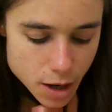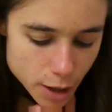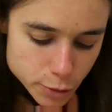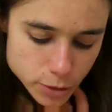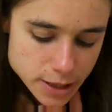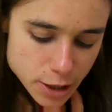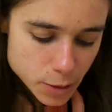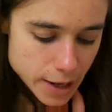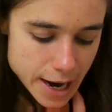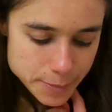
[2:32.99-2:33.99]
I will not tell
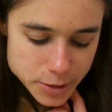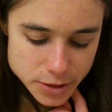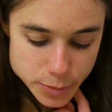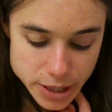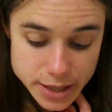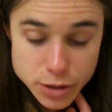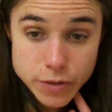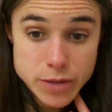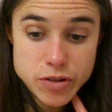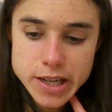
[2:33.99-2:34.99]
you what happens, but it is a
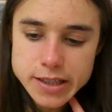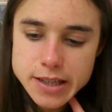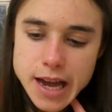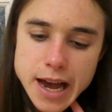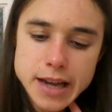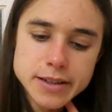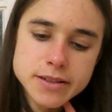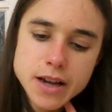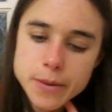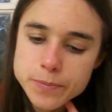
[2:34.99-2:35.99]
great read, and
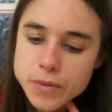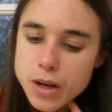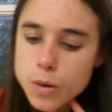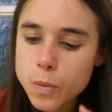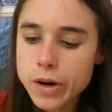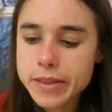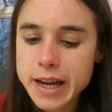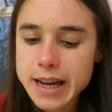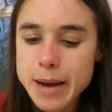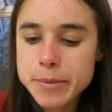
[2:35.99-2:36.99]
um, one
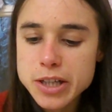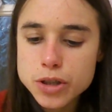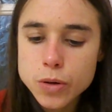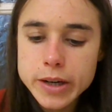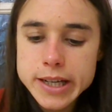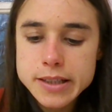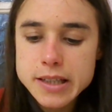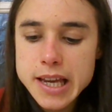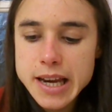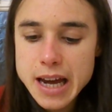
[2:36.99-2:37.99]
that can be enjoyed
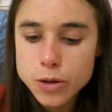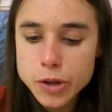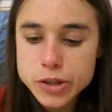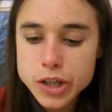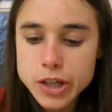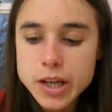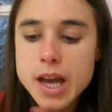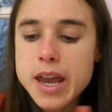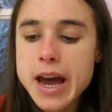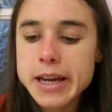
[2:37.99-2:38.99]
in adulthood too.
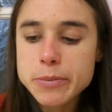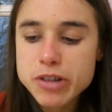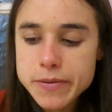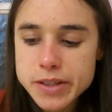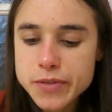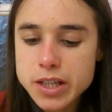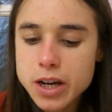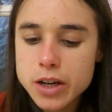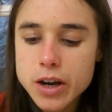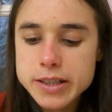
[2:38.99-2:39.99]
Now, in a previous video,
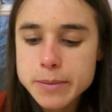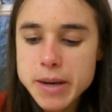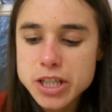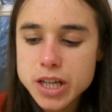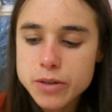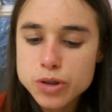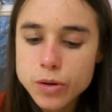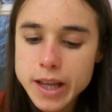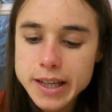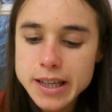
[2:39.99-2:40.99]
I did mention that I was
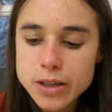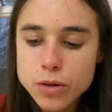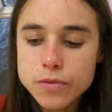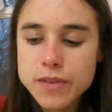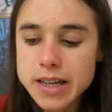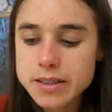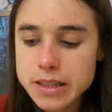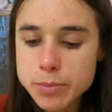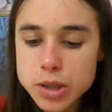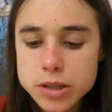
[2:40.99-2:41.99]
not that keen on
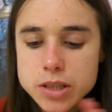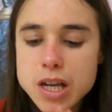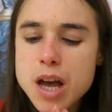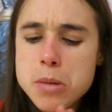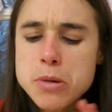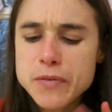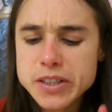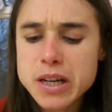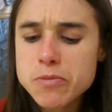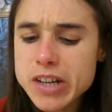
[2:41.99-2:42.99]
fantasy books, but for
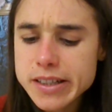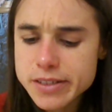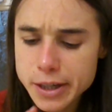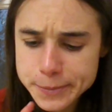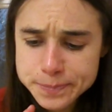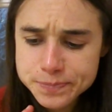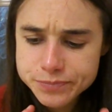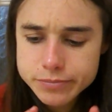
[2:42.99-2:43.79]
some reason,